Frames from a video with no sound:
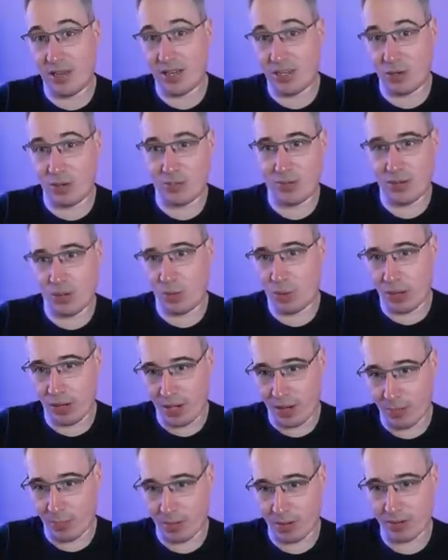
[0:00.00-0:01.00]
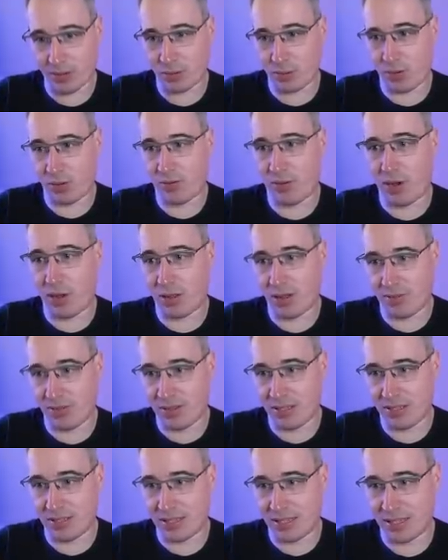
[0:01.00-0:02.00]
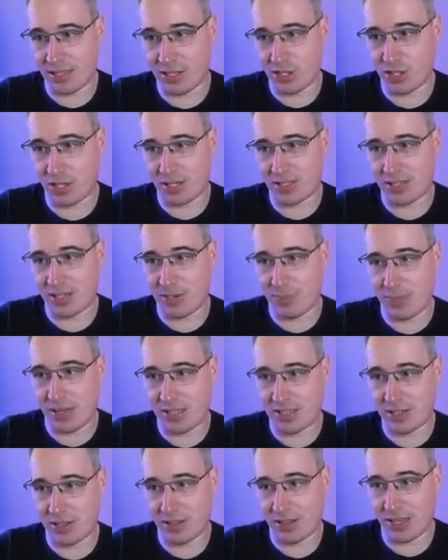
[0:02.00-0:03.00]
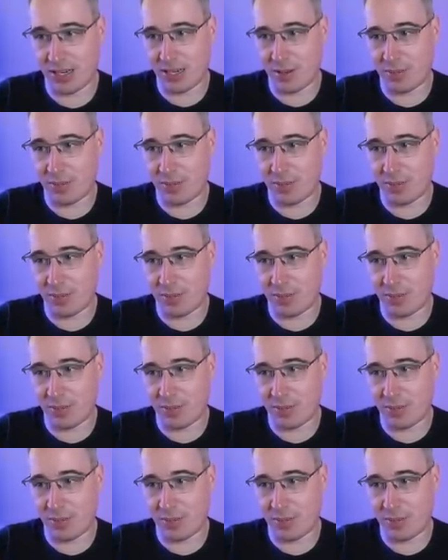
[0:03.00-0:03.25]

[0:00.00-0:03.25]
and you update one number and sort of all of these get adjusted based on that